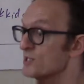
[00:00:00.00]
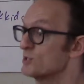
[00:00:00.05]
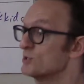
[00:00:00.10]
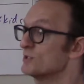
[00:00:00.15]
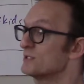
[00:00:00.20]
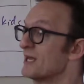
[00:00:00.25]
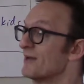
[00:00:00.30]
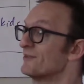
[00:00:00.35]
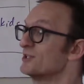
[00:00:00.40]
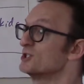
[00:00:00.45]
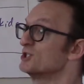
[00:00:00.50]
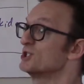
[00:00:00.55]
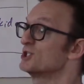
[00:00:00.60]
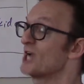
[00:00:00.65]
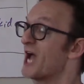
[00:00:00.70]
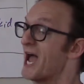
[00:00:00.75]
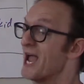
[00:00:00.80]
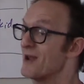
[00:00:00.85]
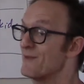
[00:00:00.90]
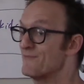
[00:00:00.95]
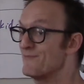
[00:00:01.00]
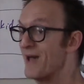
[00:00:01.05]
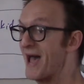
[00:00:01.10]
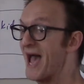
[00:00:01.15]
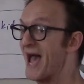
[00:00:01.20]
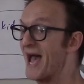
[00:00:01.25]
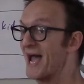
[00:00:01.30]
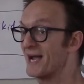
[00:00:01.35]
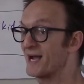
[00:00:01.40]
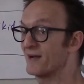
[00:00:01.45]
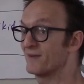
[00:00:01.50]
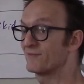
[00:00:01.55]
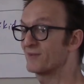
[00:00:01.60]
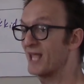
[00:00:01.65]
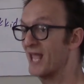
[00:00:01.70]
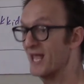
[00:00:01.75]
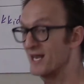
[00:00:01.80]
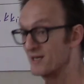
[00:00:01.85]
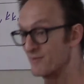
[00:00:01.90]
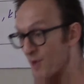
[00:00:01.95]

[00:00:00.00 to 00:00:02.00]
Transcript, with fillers: you just have a giant bag of candy